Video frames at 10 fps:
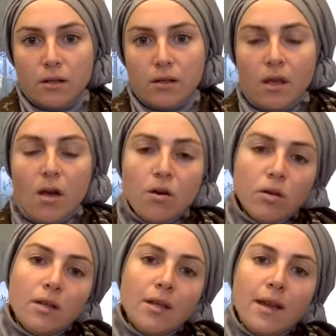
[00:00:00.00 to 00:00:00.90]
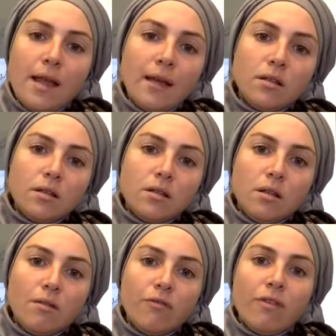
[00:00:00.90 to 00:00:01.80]
they are connected
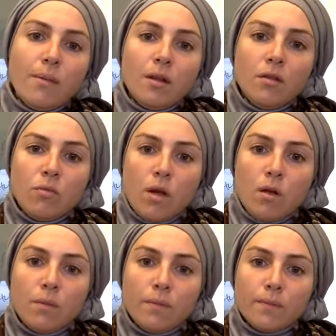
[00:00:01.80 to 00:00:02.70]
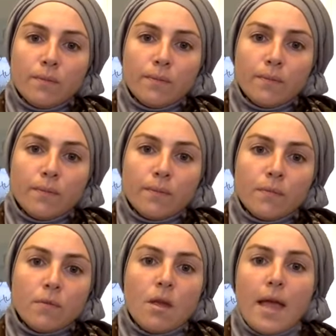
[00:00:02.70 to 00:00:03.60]
to the feminine realm.
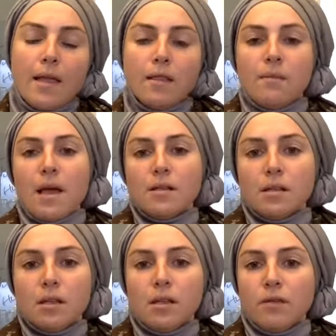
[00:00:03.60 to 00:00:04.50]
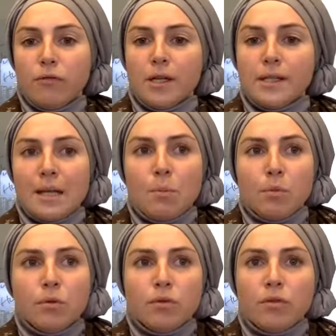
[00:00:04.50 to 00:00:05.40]
And the masculine, for
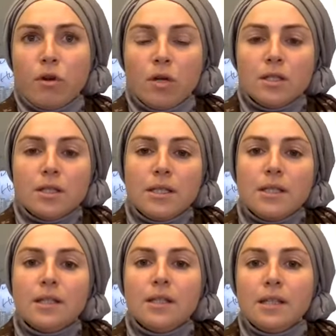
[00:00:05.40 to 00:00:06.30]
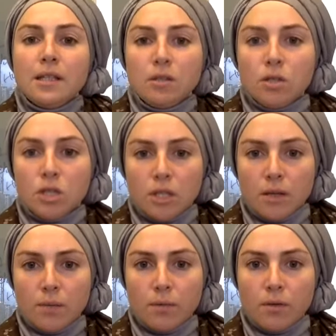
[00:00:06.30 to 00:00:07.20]
example, authority, leadership,
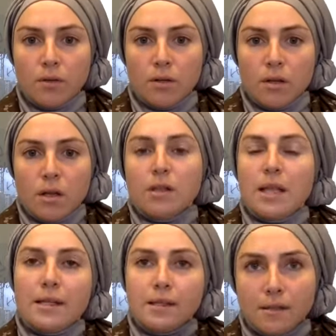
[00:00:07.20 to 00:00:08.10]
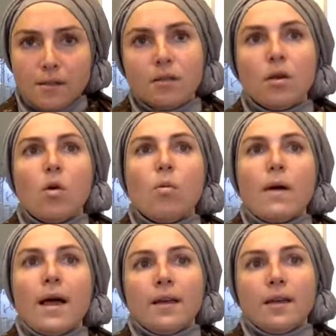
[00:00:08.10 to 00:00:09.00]
let's go
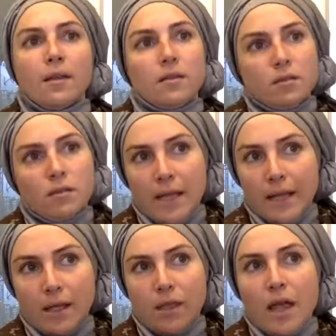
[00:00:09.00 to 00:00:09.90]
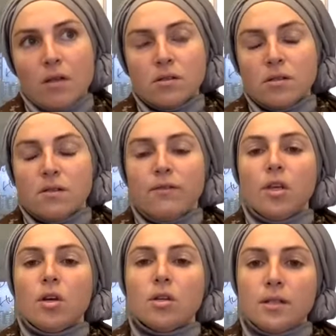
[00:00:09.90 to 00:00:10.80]
back like thousands of
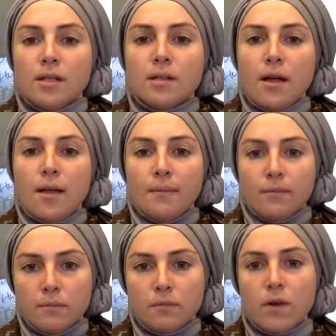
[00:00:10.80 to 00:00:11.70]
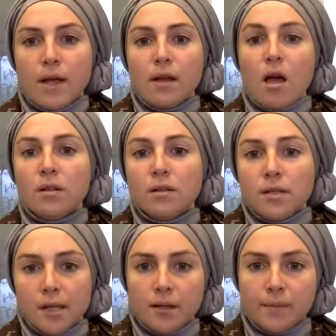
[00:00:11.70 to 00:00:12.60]
years in time, right?
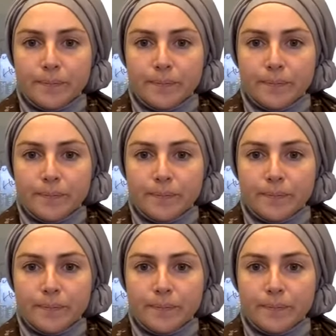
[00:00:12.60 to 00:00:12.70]
Hunting.